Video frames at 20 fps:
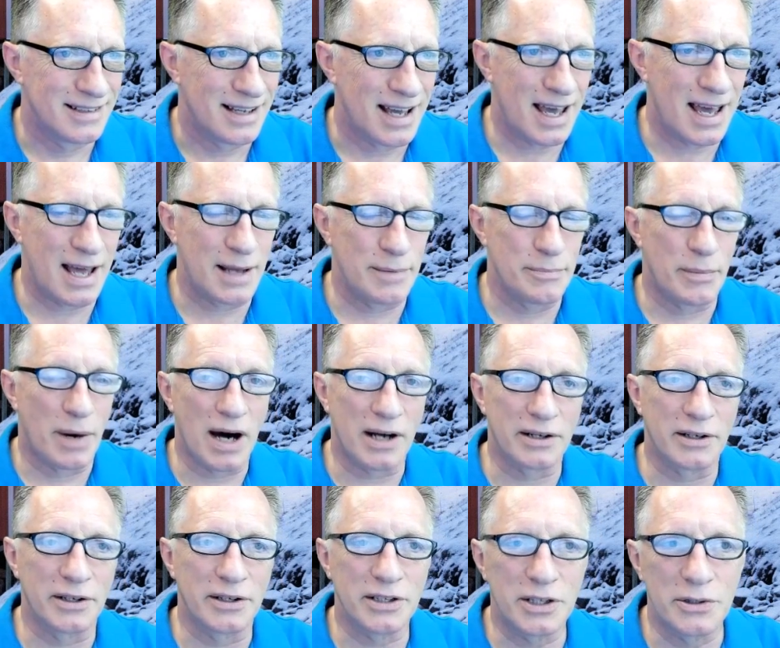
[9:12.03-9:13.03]
And
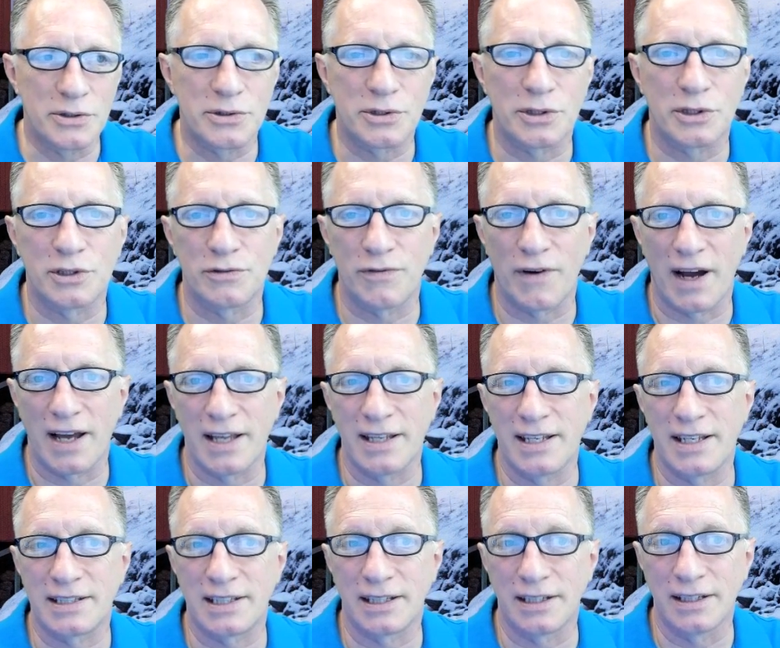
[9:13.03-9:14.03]
modern users find
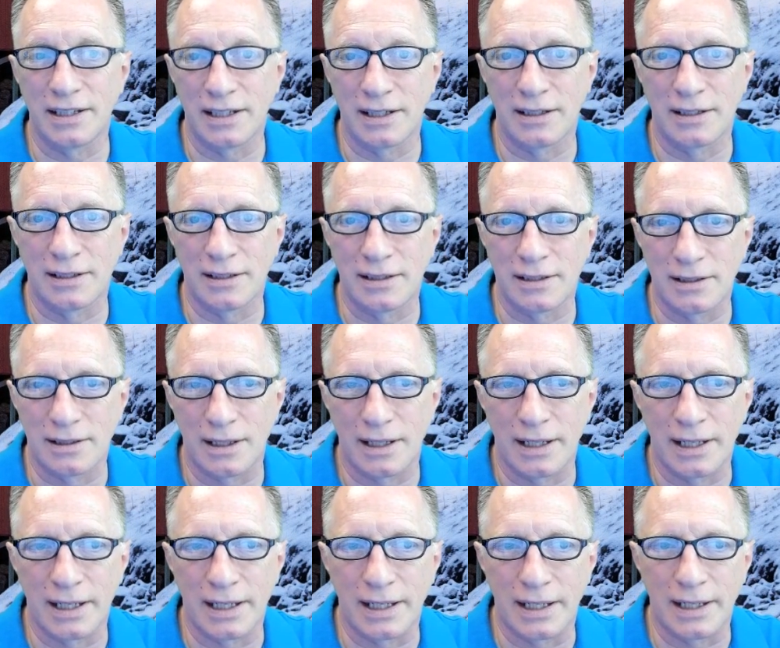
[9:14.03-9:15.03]
this a
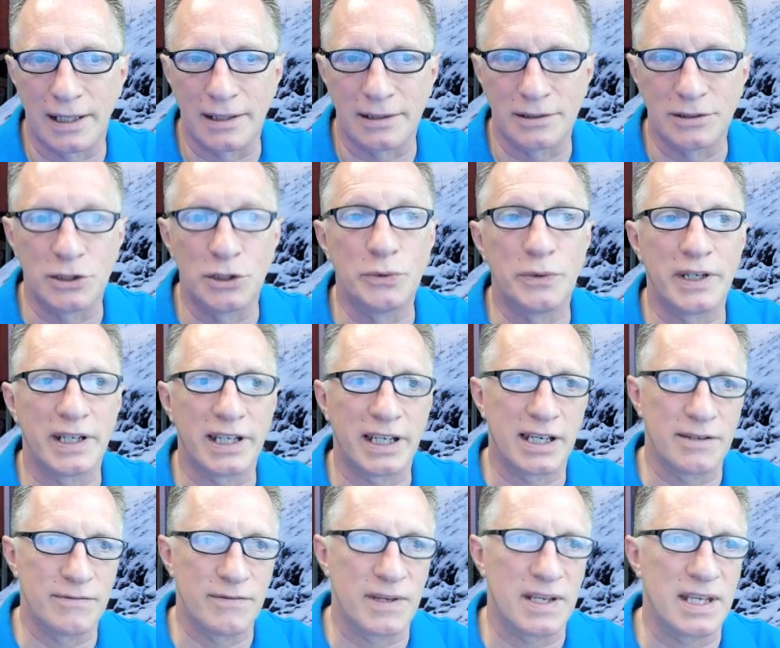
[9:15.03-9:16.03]
little too
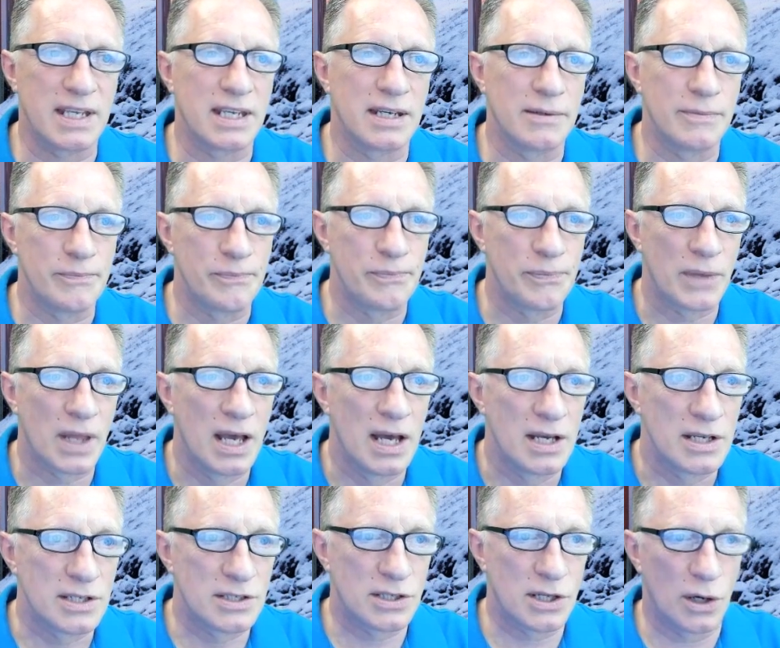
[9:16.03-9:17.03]
inconvenient.
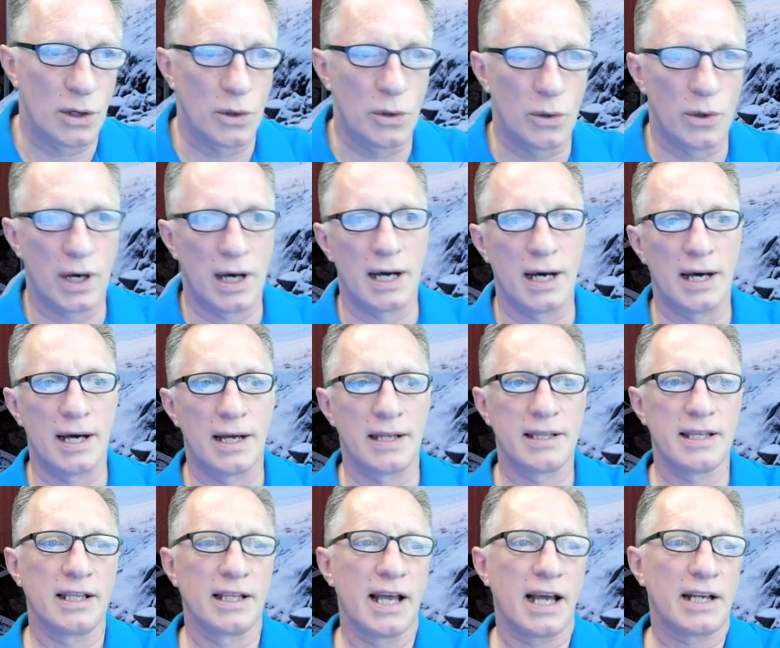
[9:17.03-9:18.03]
So
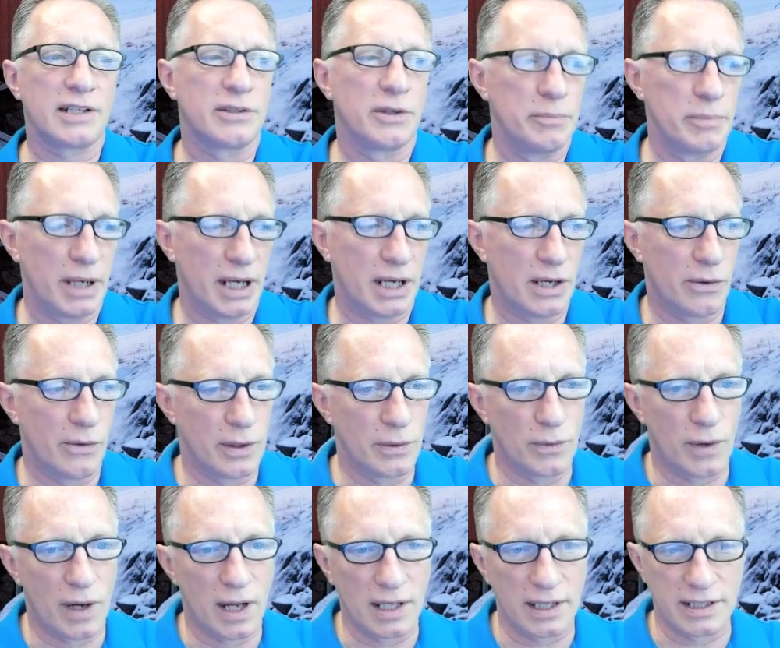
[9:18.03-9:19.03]
the Electrum Bitcoin
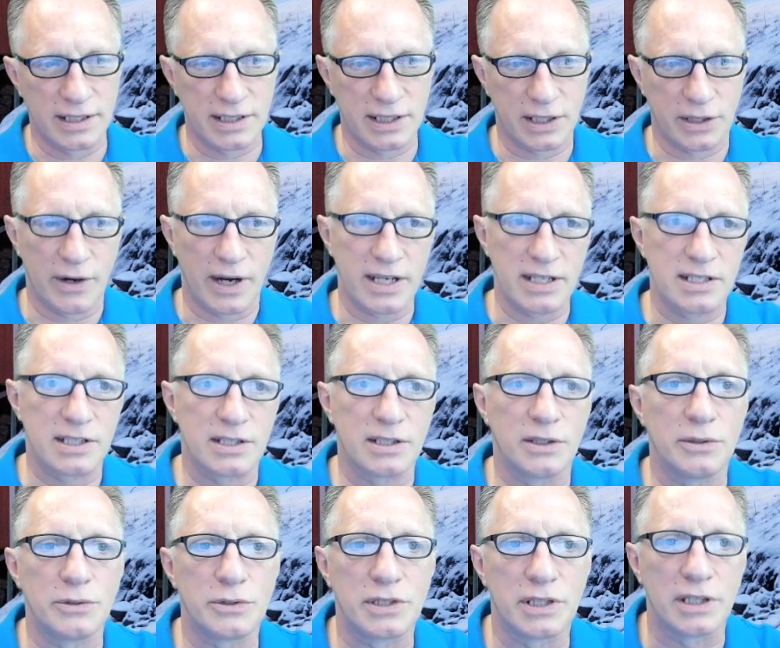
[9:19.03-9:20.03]
wallet is a great
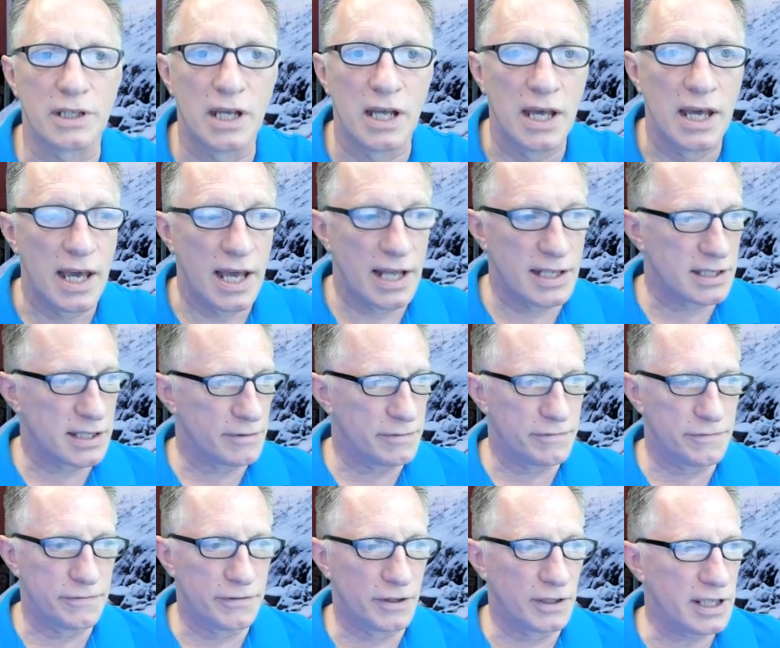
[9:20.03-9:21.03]
solution. It's a
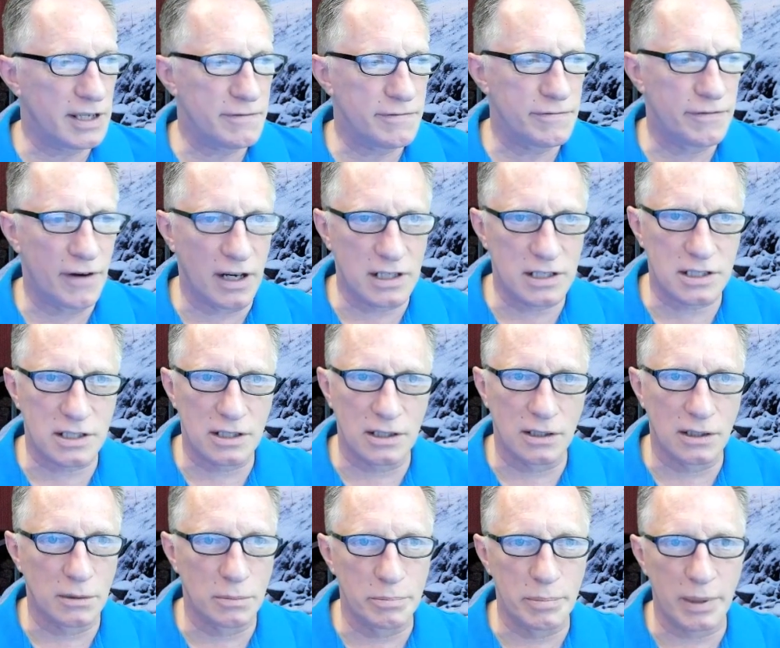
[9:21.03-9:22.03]
fully
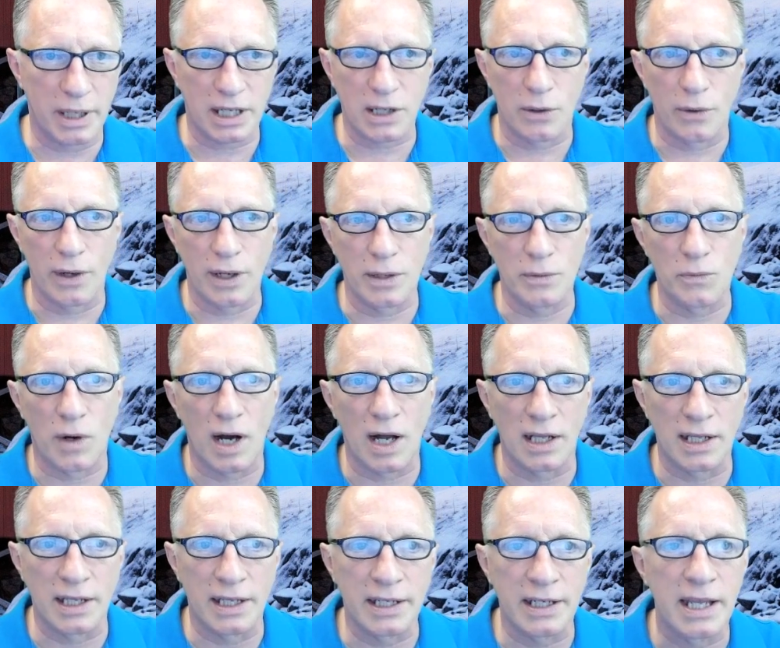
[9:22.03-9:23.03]
functional Bitcoin
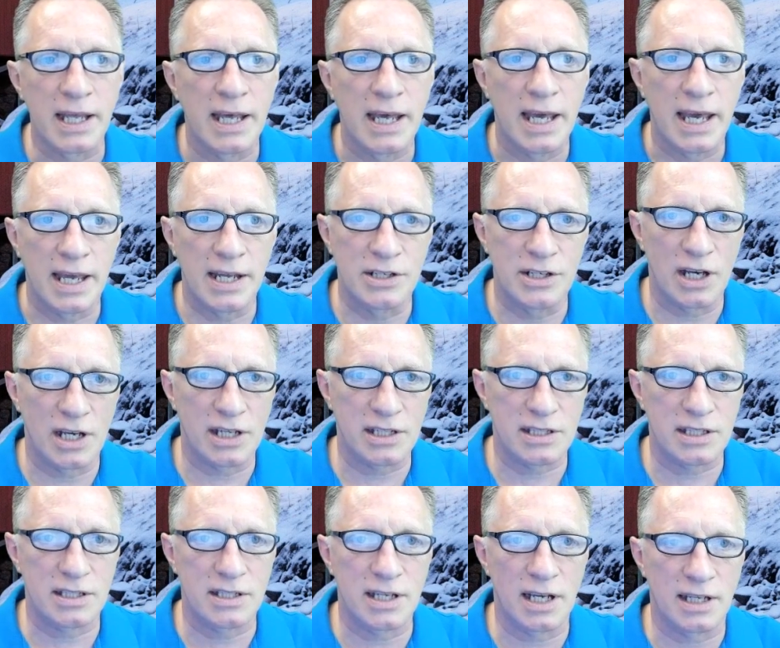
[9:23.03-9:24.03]
wallet. It
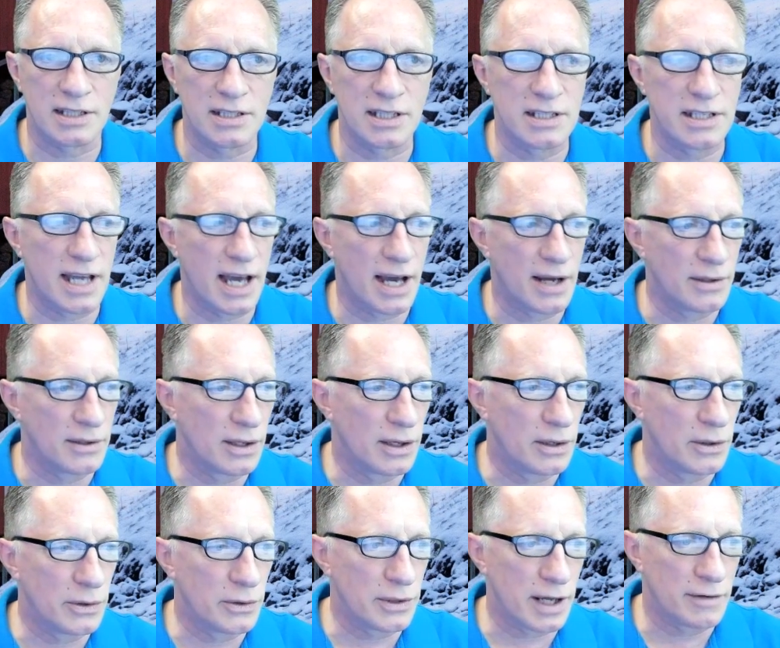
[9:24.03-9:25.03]
just doesn't
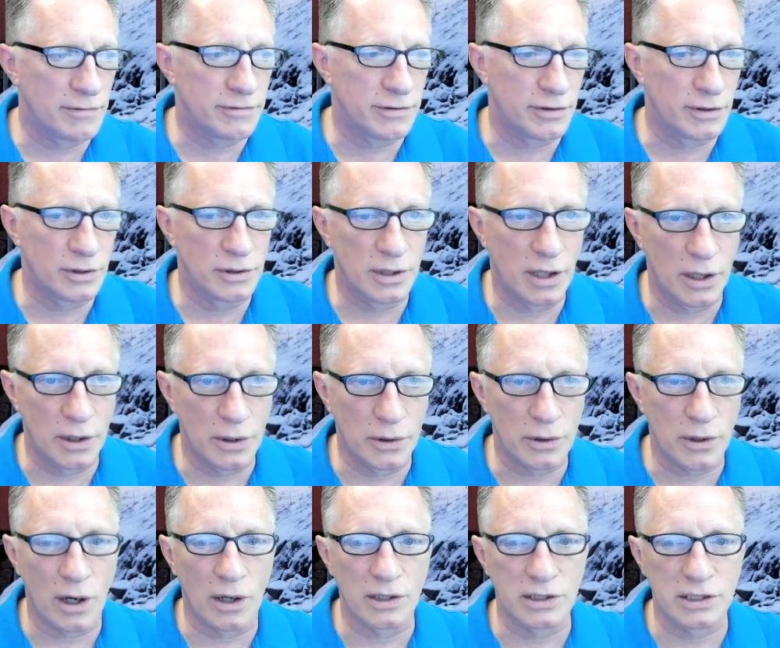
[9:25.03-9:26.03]
download a full node
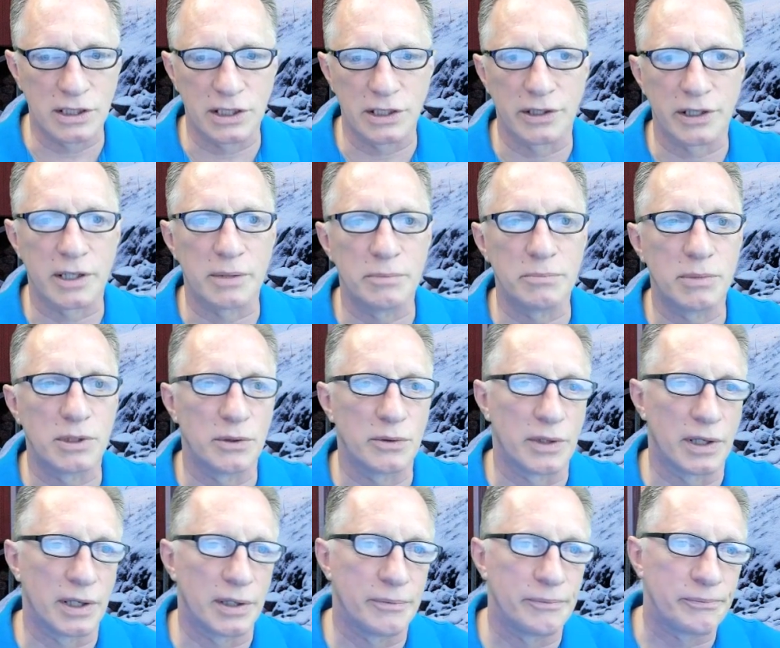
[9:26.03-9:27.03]
onto your
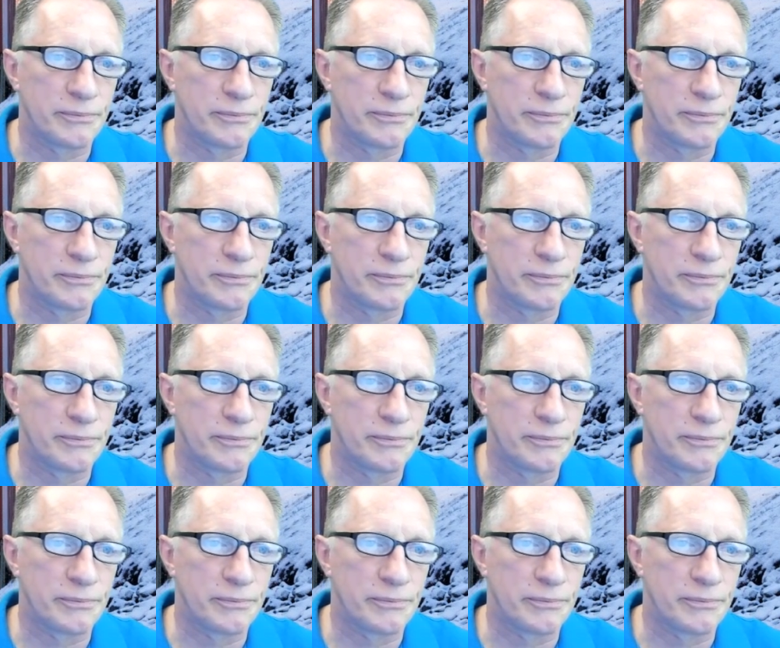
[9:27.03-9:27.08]
computer.